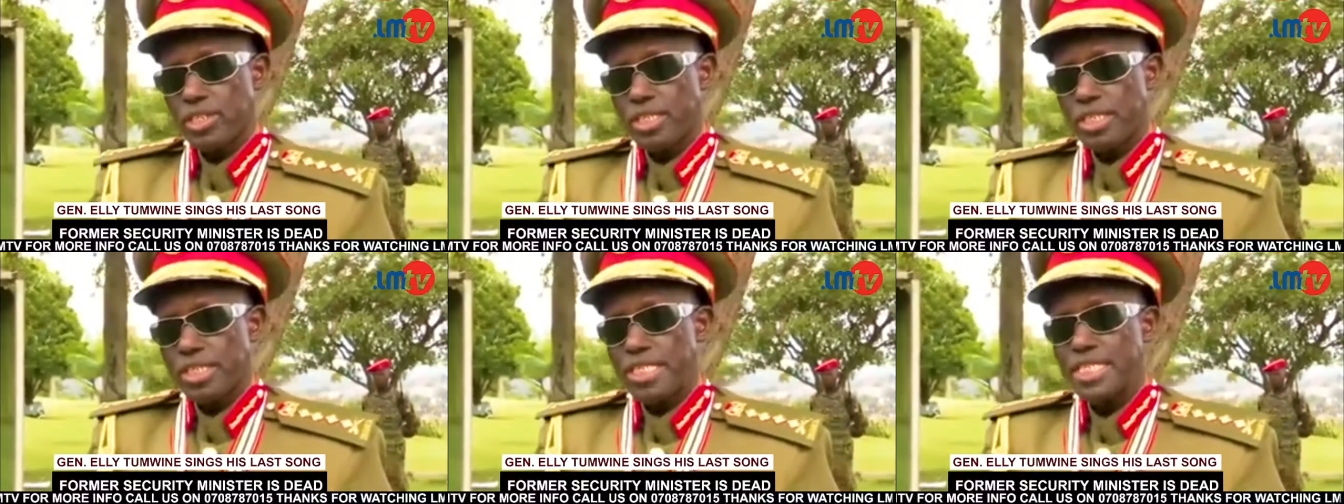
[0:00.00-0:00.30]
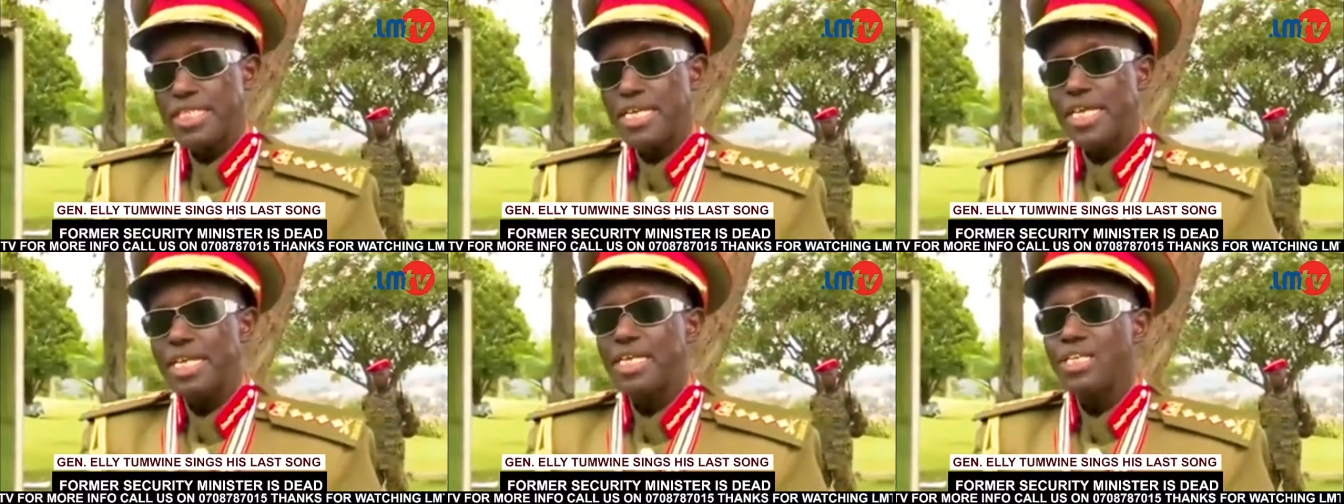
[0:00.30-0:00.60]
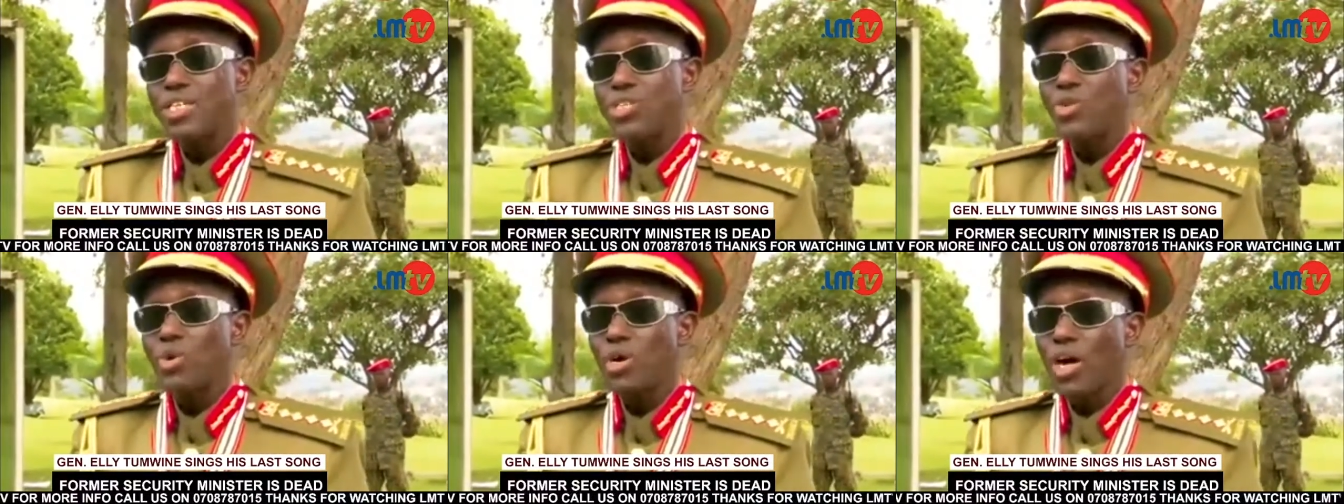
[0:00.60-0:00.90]
the
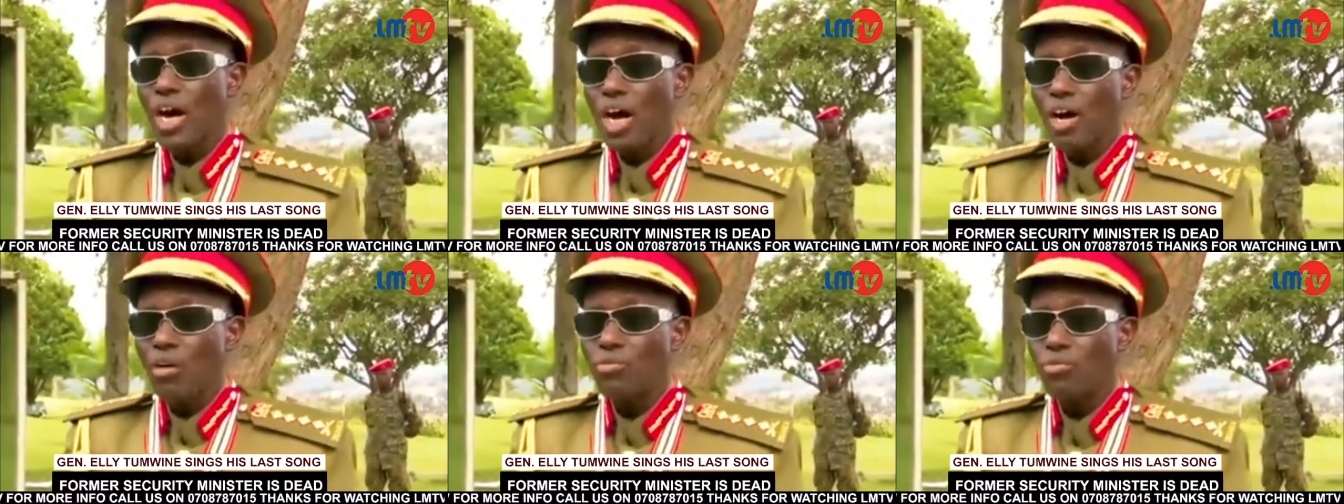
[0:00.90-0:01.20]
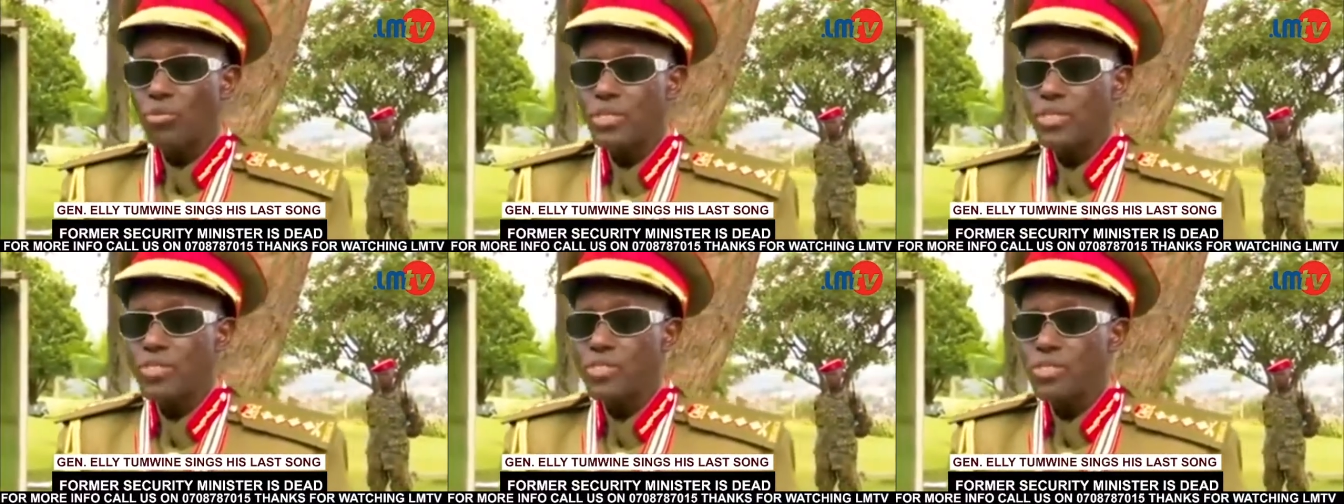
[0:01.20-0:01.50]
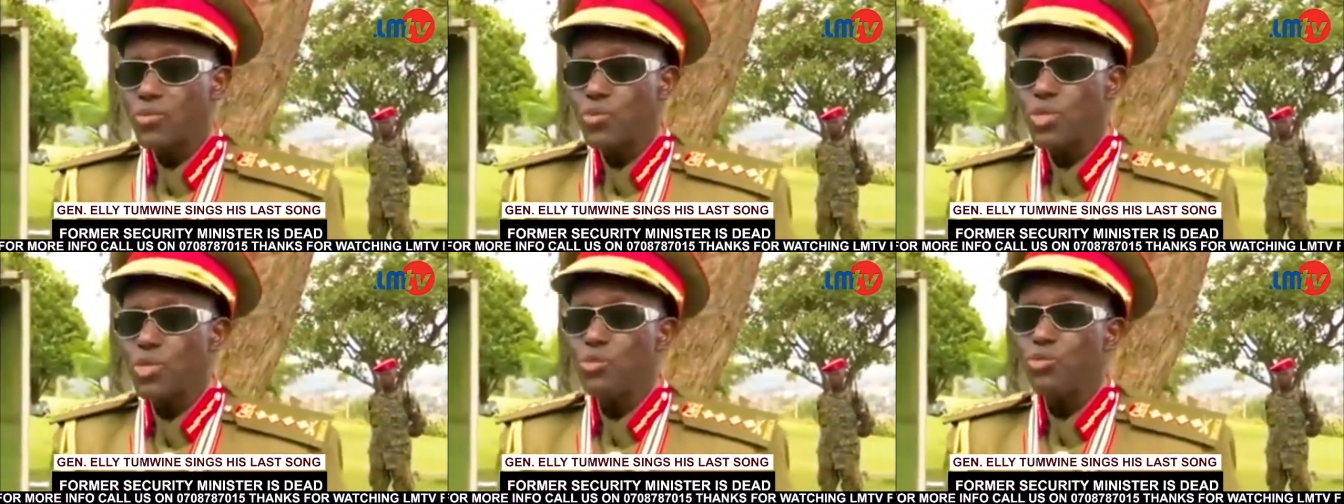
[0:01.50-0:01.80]
challenge you have
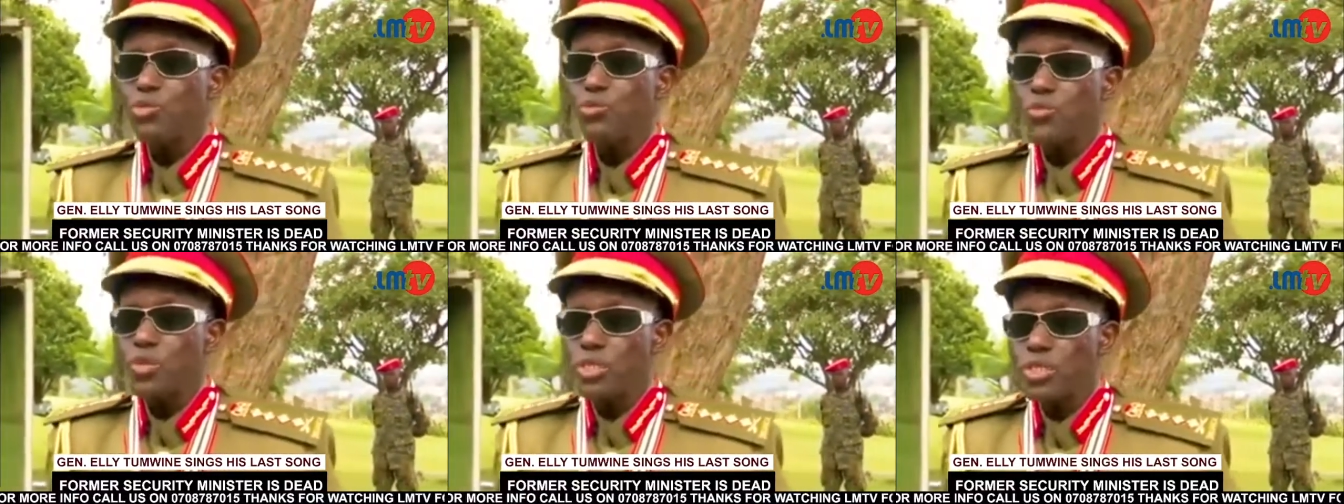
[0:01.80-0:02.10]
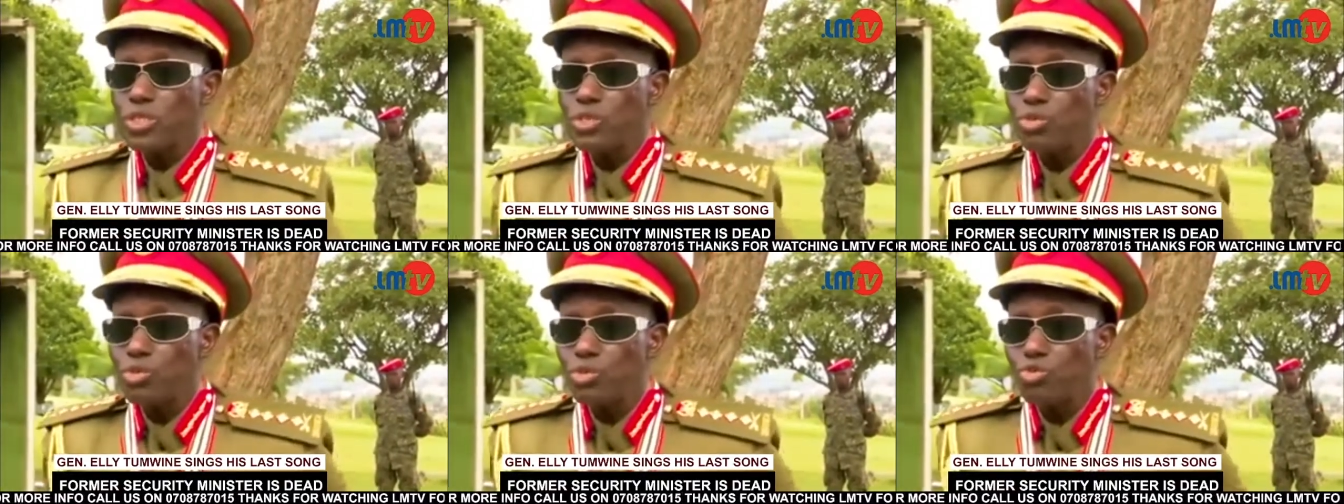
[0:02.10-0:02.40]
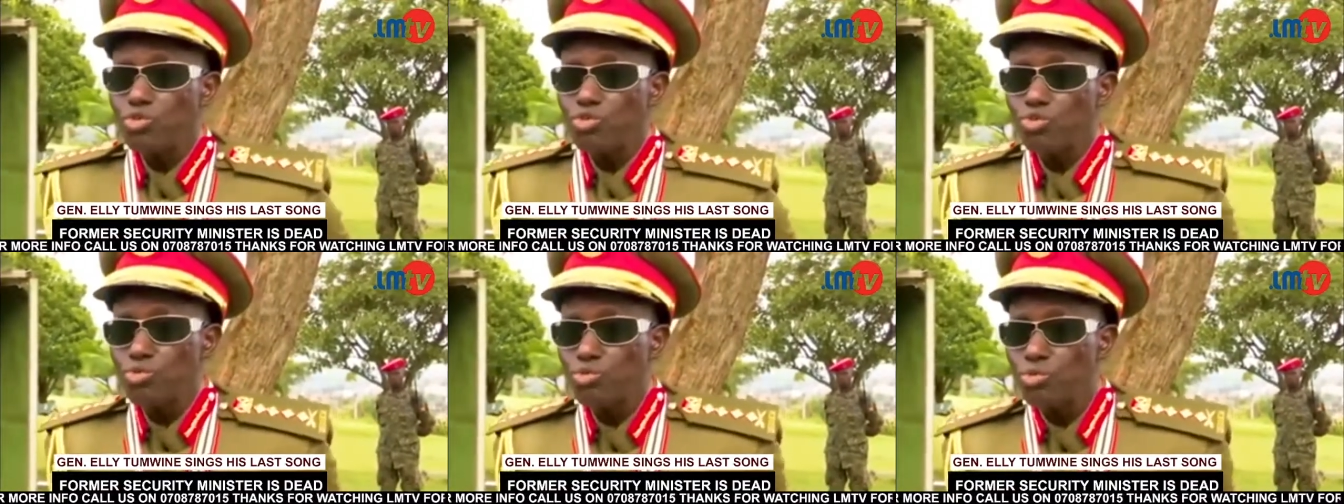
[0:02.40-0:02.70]
is, will you fit in
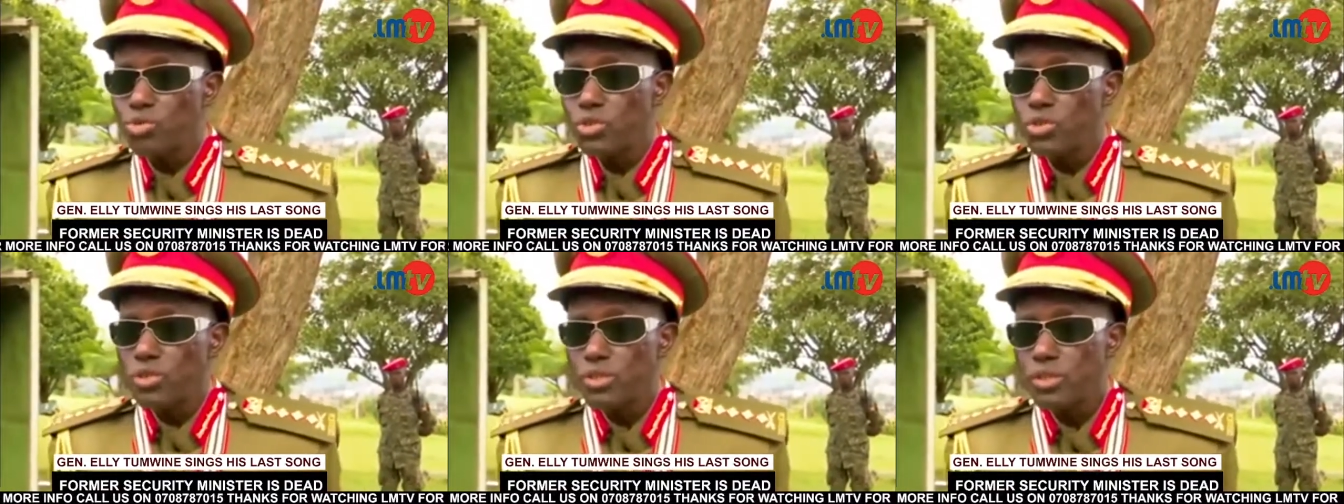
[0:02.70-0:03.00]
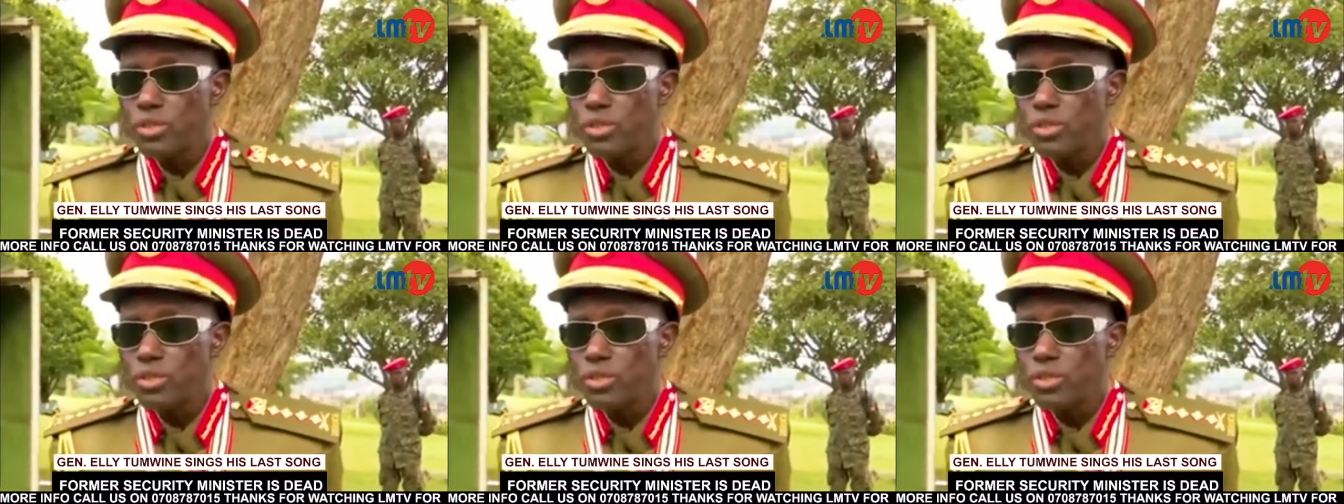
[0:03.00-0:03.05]
those shoes?